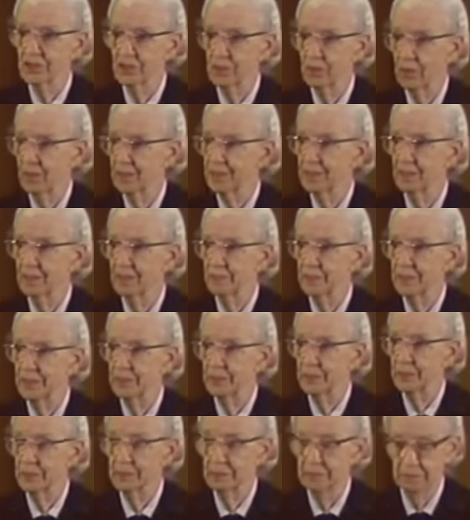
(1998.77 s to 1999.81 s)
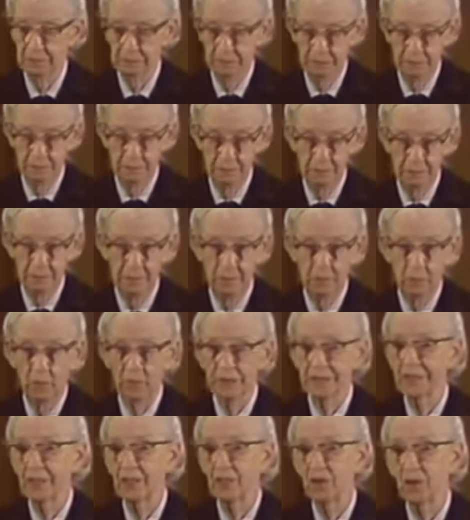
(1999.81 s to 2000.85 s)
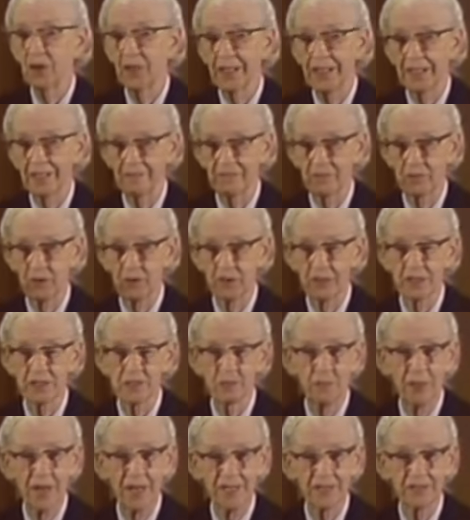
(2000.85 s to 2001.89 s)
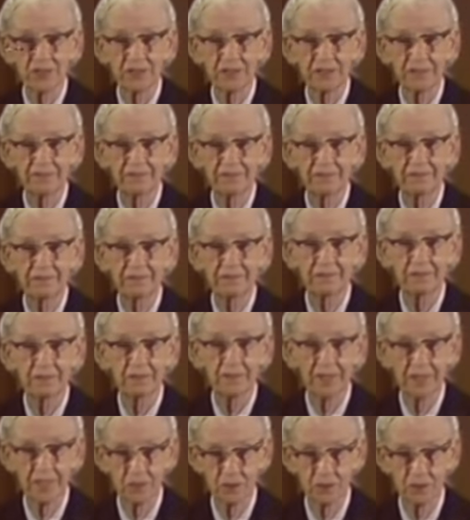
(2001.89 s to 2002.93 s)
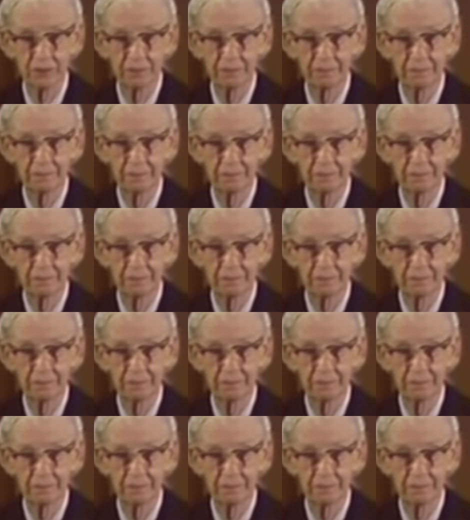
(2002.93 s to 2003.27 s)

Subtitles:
and to our young people. What they're looking for is positive leadership.